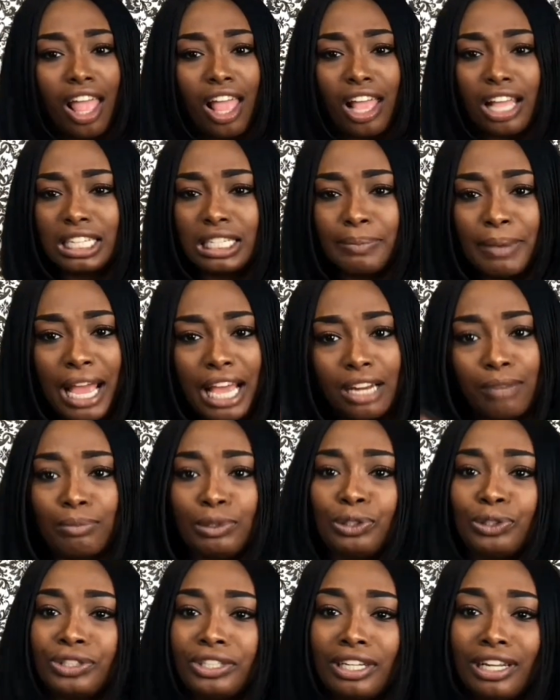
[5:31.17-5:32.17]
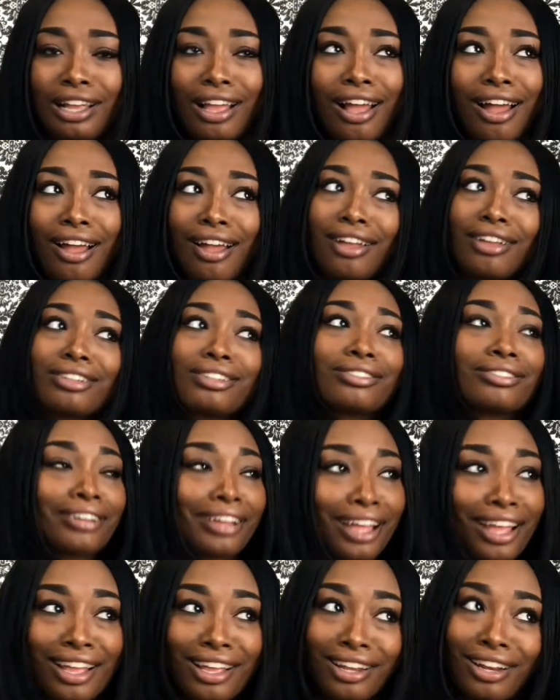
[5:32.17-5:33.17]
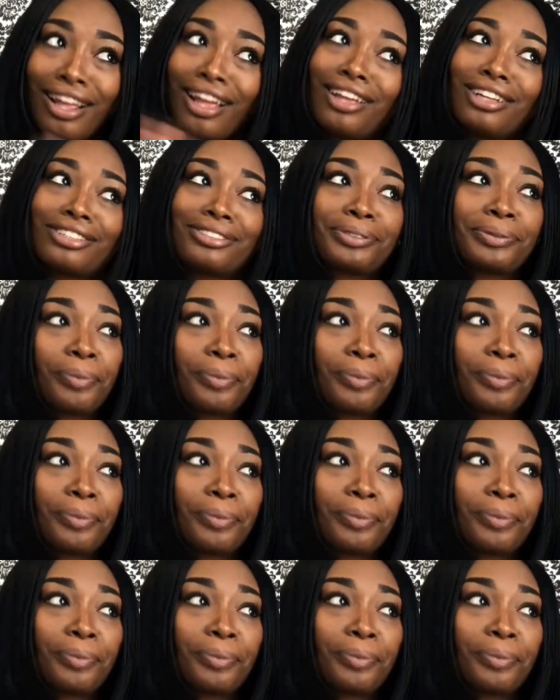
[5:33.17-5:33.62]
is Bad and Bougee. Okay, like,